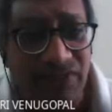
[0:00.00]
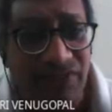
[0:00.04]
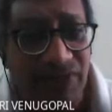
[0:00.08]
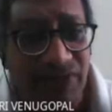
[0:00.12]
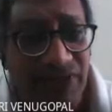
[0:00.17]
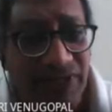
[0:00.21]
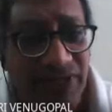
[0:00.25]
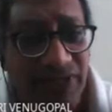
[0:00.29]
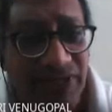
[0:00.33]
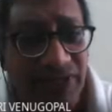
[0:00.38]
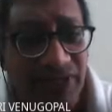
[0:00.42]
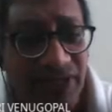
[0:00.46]
the
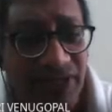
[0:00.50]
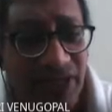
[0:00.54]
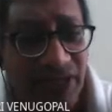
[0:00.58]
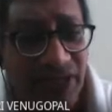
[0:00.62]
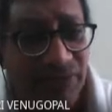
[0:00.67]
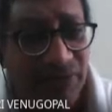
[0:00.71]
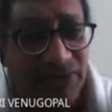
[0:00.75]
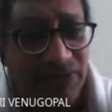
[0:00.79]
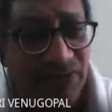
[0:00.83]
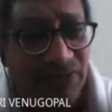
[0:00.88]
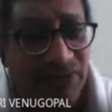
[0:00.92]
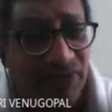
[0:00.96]
waiting
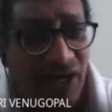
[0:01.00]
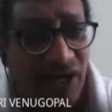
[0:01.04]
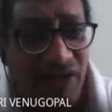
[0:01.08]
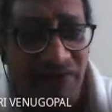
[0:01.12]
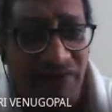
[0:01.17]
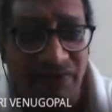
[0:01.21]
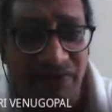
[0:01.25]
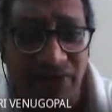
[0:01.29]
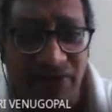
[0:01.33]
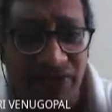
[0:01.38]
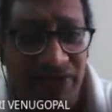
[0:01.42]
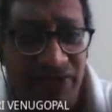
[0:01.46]
time is
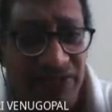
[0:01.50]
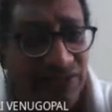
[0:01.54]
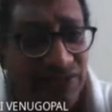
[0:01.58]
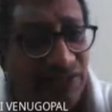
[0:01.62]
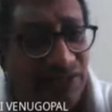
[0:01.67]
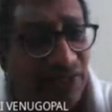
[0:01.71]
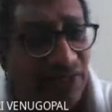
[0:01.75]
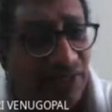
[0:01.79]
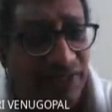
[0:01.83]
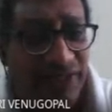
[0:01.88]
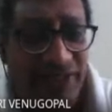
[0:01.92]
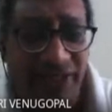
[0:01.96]
average
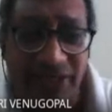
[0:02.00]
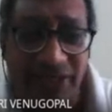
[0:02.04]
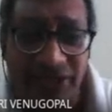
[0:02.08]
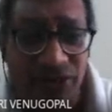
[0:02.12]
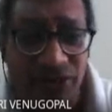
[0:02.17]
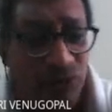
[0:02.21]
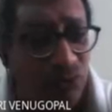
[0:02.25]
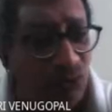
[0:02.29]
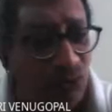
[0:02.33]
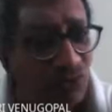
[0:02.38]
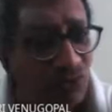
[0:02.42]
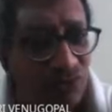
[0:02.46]
38
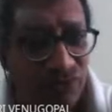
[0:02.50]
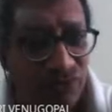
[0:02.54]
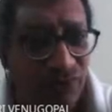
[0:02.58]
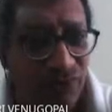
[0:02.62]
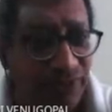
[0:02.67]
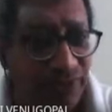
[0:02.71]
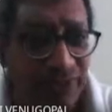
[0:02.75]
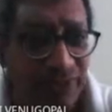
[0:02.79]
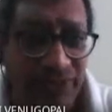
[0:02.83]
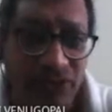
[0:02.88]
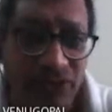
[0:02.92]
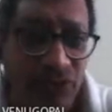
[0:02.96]
to
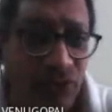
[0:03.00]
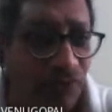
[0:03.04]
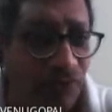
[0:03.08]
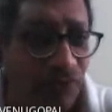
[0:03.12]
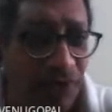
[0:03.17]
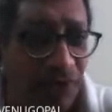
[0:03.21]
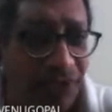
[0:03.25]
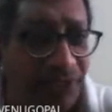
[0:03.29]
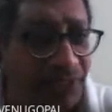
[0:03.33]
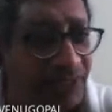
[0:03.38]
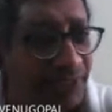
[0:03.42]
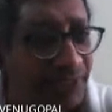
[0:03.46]
40. So
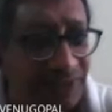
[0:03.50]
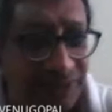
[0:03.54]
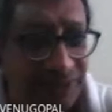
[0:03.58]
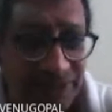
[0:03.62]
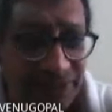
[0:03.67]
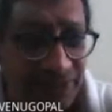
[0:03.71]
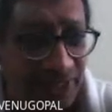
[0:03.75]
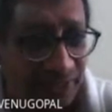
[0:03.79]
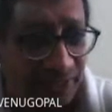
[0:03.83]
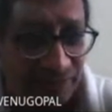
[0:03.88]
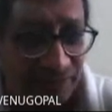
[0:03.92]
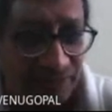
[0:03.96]
40
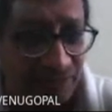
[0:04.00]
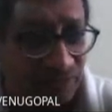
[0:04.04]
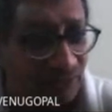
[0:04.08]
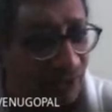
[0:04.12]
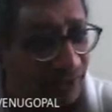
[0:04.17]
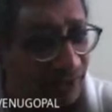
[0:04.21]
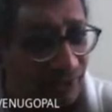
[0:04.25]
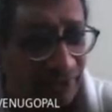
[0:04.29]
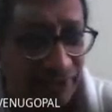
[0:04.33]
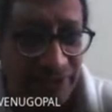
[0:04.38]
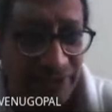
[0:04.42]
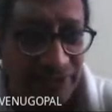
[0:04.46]
is there.
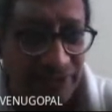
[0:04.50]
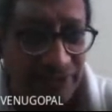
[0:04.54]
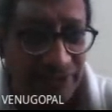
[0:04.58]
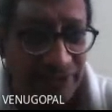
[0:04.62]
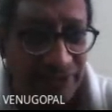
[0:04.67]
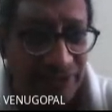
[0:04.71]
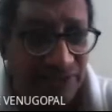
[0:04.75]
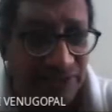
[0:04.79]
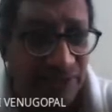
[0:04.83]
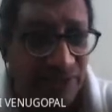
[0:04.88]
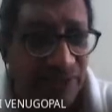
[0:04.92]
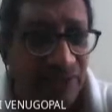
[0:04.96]
40
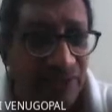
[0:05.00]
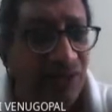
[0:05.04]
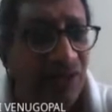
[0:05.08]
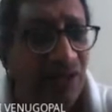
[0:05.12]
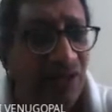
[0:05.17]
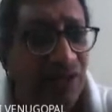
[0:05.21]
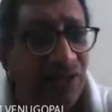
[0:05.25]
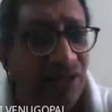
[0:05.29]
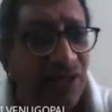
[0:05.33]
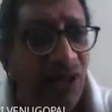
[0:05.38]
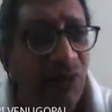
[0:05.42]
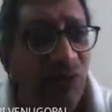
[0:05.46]
is there.
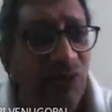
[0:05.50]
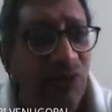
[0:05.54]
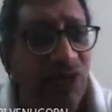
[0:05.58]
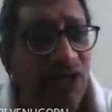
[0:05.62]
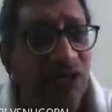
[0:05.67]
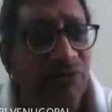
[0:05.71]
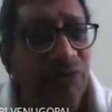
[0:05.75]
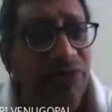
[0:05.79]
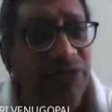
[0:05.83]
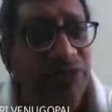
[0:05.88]
Now, let